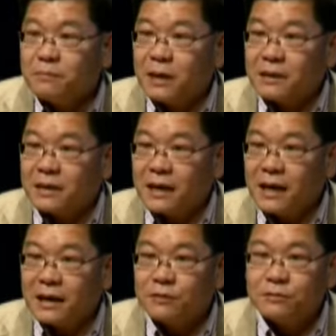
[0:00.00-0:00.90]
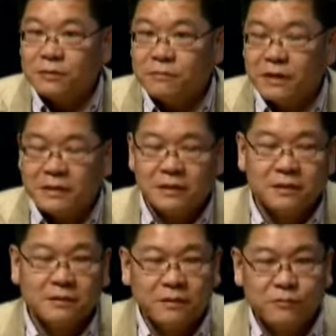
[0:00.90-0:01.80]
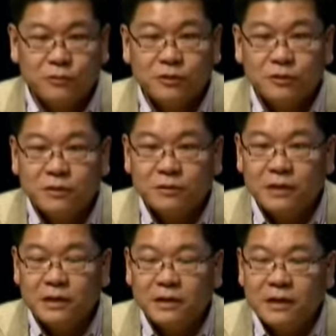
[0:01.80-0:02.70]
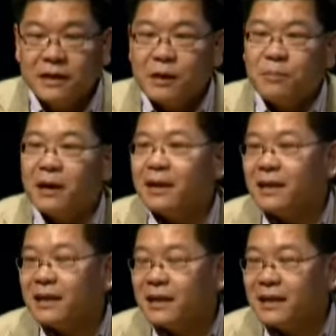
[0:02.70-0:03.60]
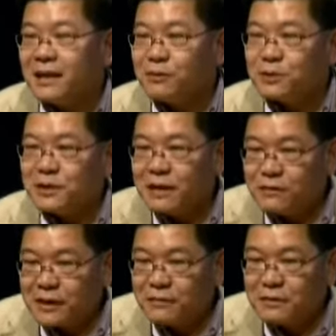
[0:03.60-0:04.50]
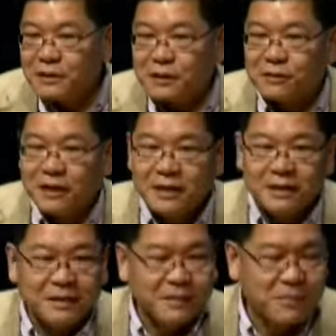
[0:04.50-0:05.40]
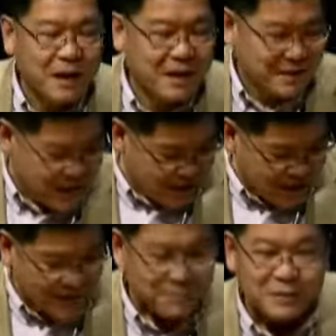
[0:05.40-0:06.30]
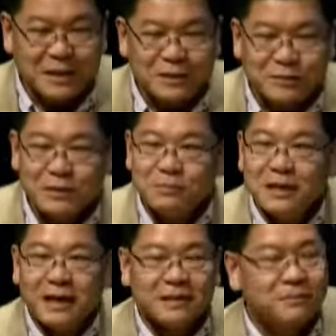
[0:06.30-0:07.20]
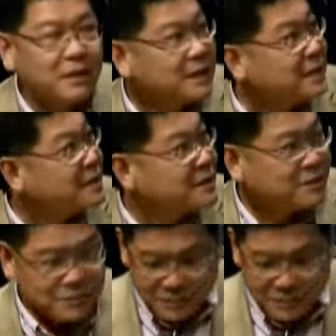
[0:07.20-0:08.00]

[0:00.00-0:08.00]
by the guy who invented fortune cookie, but was never given the credit. Uh, we can do some text mining to,